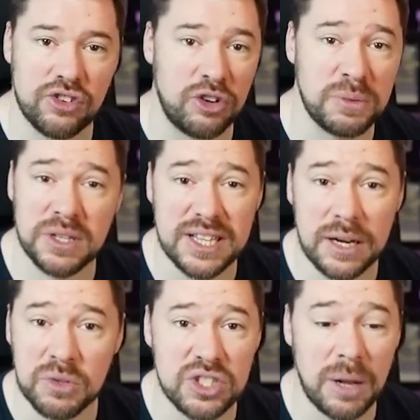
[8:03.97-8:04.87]
drafts, because then it
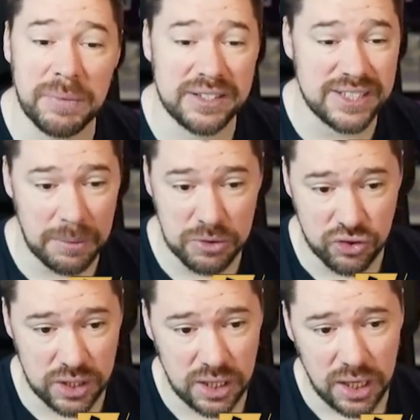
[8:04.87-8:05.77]
would just come down to
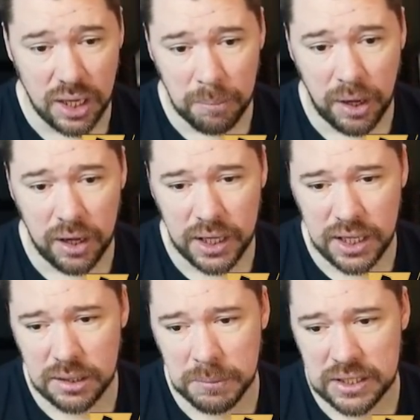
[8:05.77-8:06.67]
chemistry. But
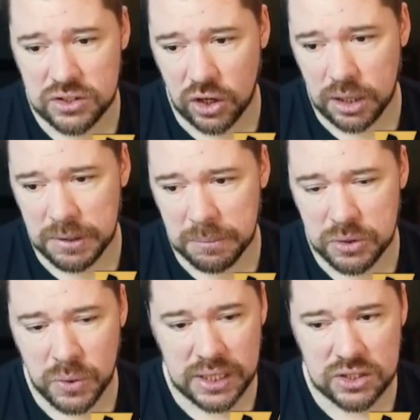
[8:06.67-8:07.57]
in the meantime, in the
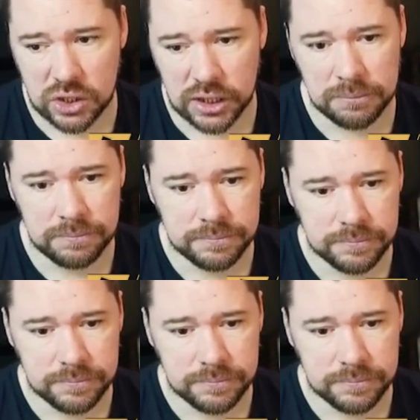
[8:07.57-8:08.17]
between time,